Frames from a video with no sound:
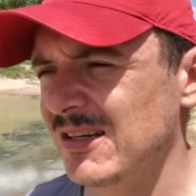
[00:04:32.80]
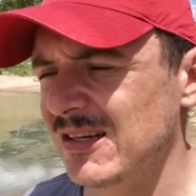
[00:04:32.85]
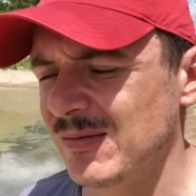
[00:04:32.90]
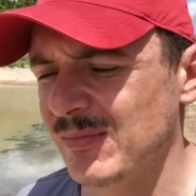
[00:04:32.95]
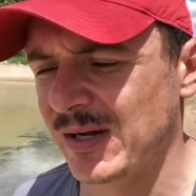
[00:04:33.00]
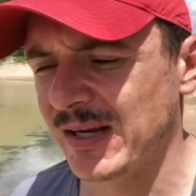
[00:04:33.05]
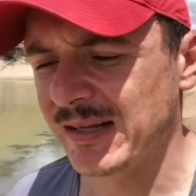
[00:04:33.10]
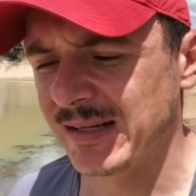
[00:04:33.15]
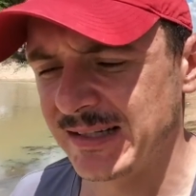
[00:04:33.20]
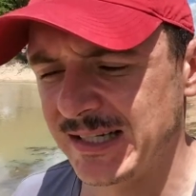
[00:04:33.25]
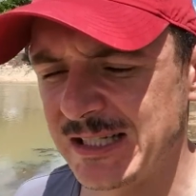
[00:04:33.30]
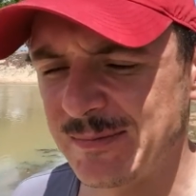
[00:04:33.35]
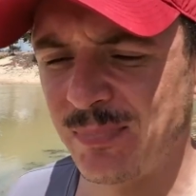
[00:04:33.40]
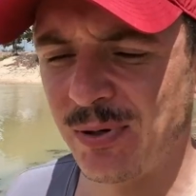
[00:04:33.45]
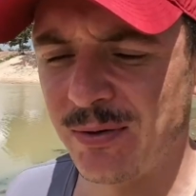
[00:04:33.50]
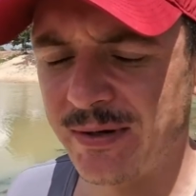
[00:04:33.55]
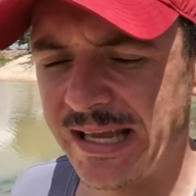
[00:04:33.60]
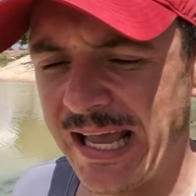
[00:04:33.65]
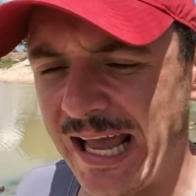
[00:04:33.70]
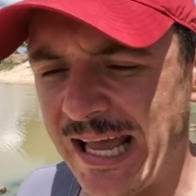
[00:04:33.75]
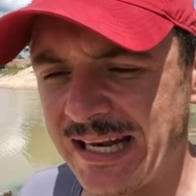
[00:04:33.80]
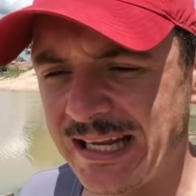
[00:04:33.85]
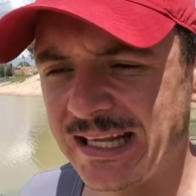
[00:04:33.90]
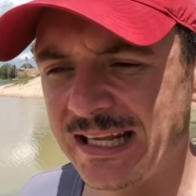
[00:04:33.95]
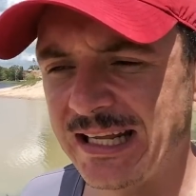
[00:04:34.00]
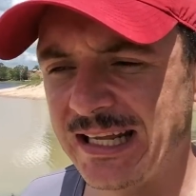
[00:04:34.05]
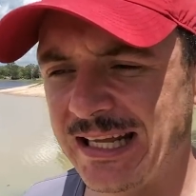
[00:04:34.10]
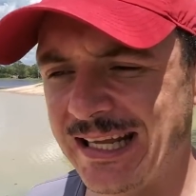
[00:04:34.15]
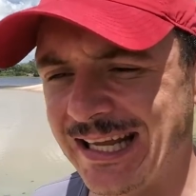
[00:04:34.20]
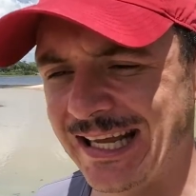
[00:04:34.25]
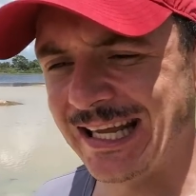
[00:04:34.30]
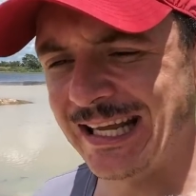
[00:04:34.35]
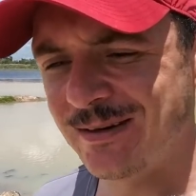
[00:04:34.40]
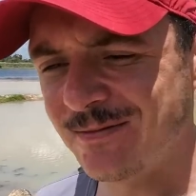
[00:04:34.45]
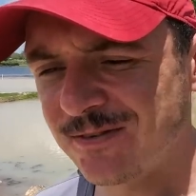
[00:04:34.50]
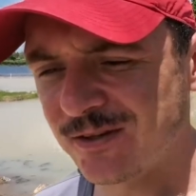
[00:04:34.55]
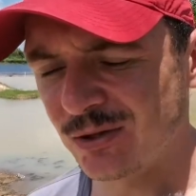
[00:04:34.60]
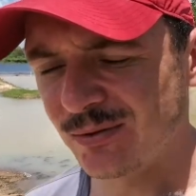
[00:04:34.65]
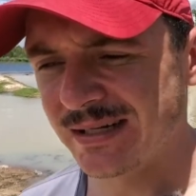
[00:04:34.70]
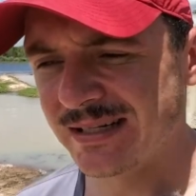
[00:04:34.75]
But this Phuket
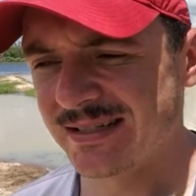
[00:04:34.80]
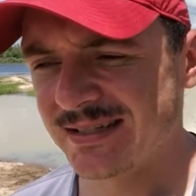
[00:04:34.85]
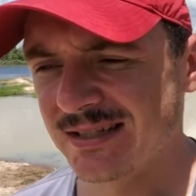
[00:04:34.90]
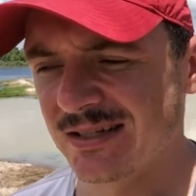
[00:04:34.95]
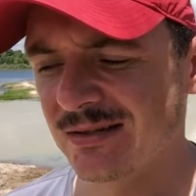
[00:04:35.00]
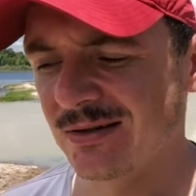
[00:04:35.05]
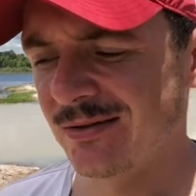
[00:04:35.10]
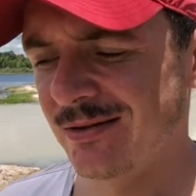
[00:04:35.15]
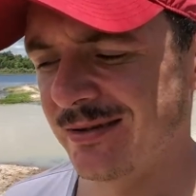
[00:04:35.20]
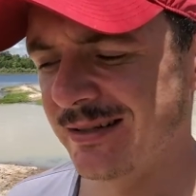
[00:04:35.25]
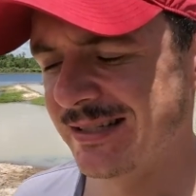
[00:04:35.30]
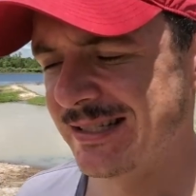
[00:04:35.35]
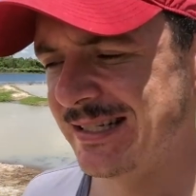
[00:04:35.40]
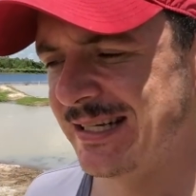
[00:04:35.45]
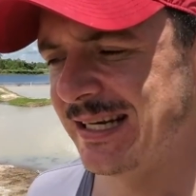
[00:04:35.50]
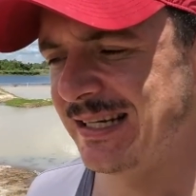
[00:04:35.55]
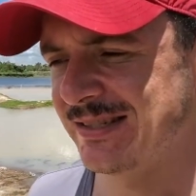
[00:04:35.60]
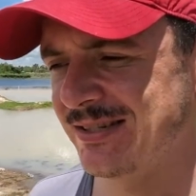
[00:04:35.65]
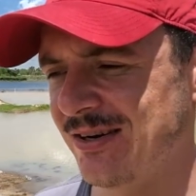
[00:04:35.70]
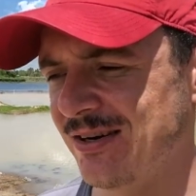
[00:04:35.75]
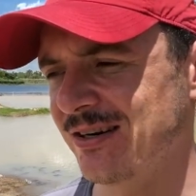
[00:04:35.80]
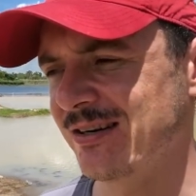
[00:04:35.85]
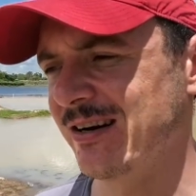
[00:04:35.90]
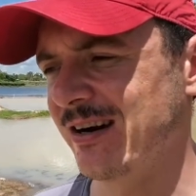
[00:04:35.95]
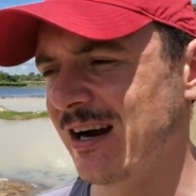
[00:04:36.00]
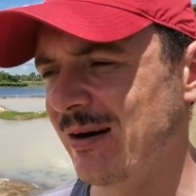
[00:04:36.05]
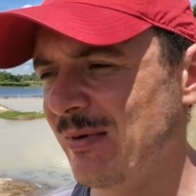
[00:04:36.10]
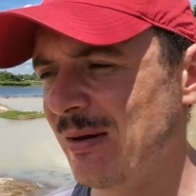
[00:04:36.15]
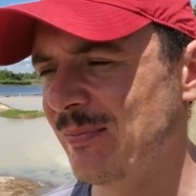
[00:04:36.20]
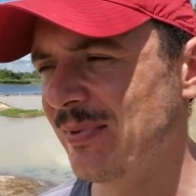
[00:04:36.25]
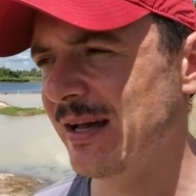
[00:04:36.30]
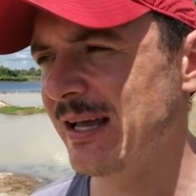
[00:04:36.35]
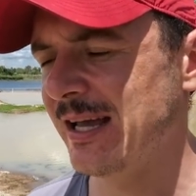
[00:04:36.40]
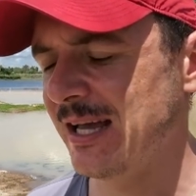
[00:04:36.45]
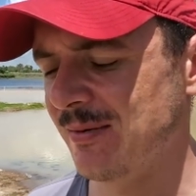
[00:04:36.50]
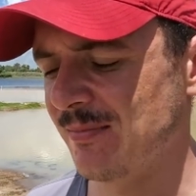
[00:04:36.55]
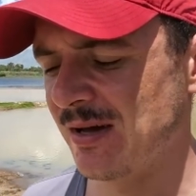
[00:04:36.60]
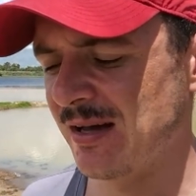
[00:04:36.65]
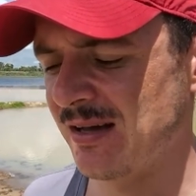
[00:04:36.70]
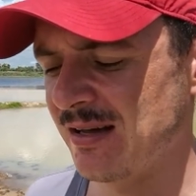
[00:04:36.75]
influencer on TikTok, I remember
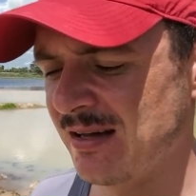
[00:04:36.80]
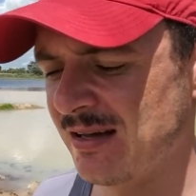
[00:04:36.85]
him